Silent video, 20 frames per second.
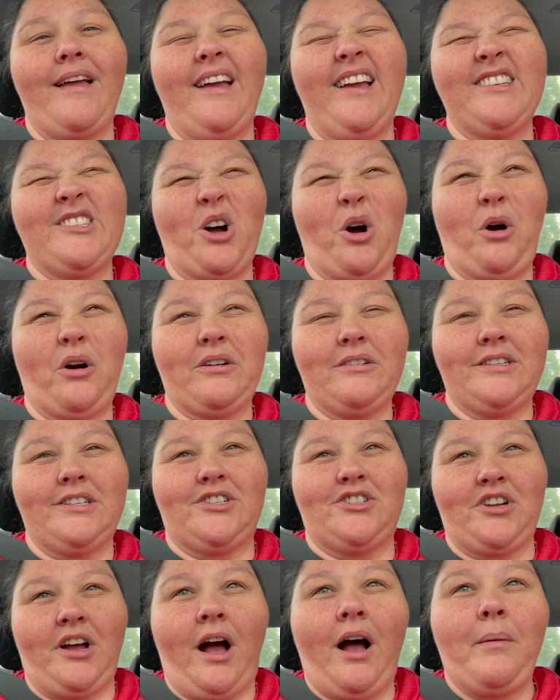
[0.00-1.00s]
It's hard to
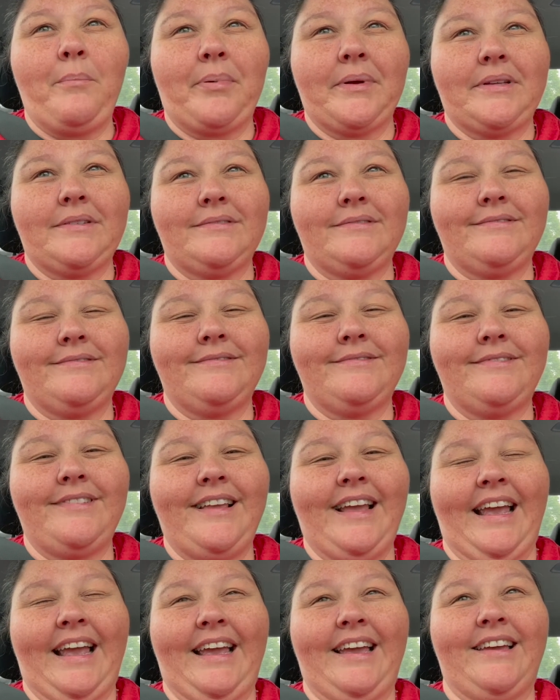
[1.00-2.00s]
shop
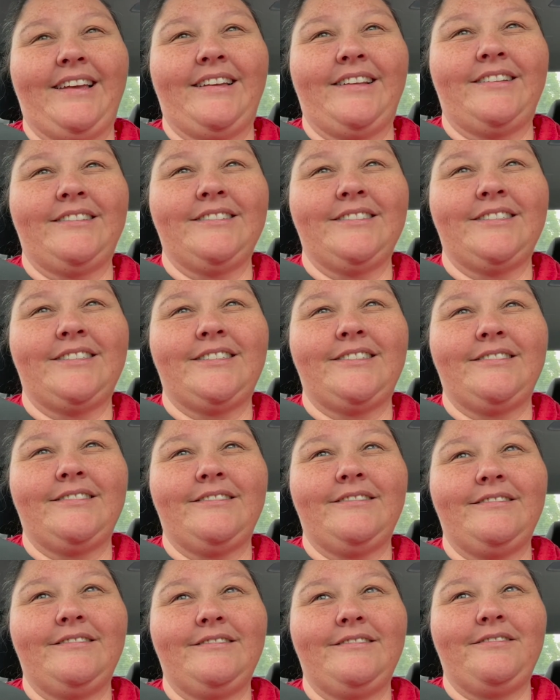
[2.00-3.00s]
and
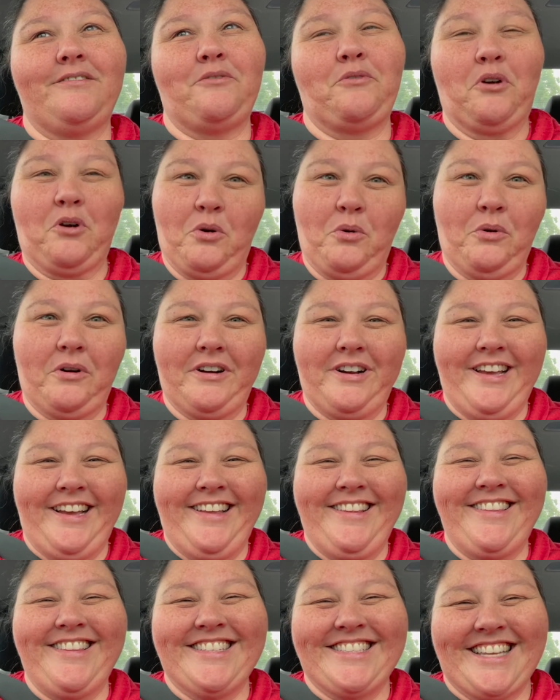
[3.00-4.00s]
record
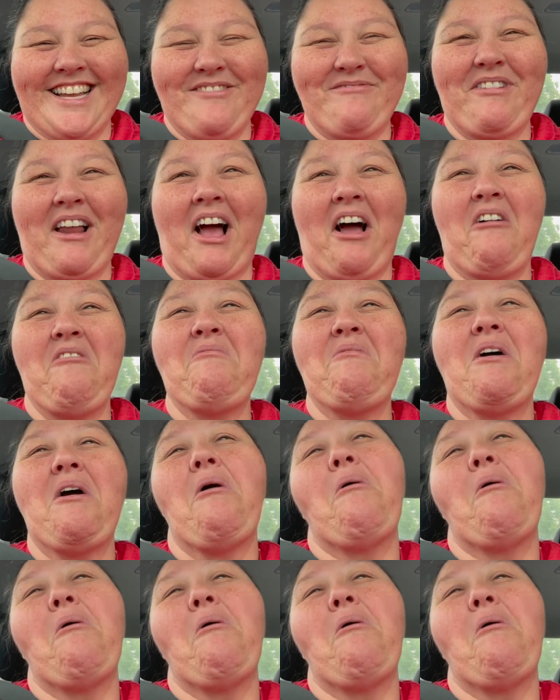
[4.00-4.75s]
at the same time.